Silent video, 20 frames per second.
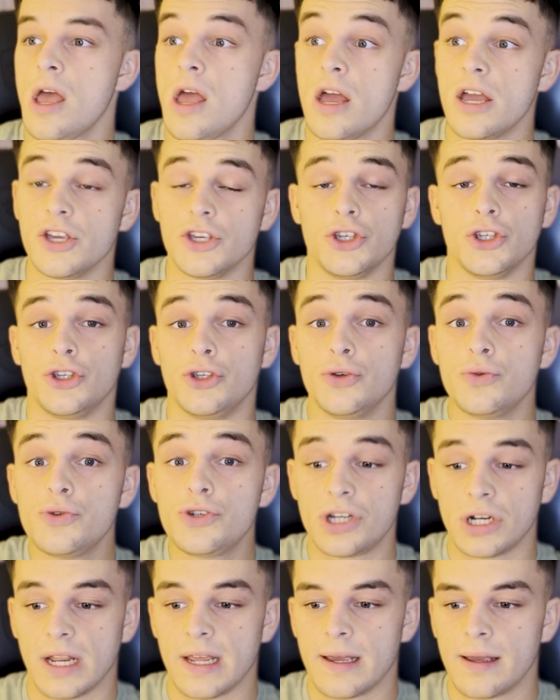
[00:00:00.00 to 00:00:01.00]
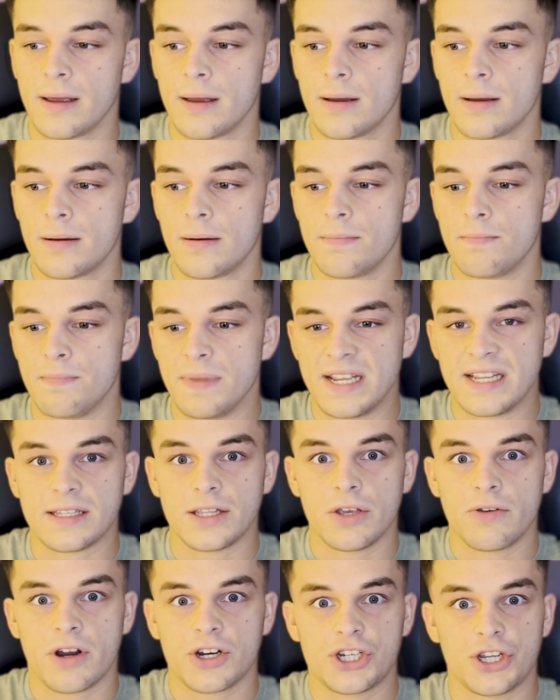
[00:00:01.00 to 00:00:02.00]
it usually means that
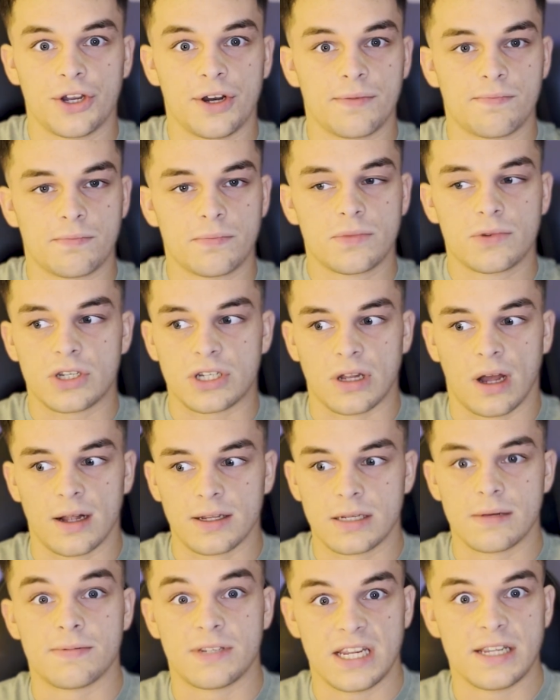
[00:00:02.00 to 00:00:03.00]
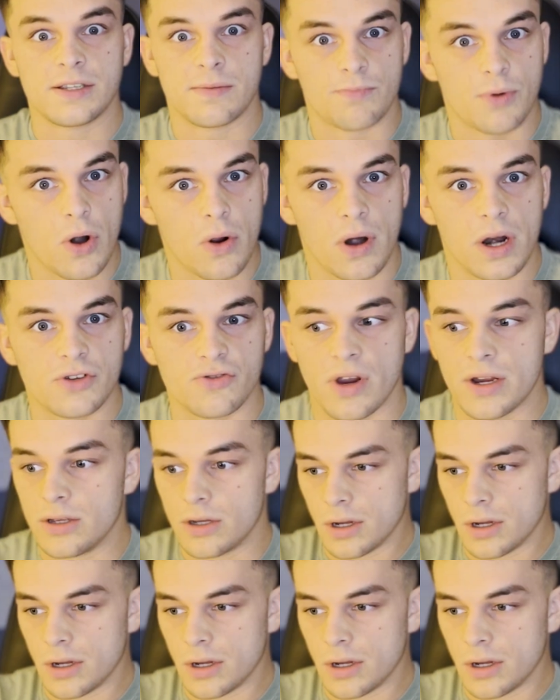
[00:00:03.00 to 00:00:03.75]
you're actually going to start to see some progress, right?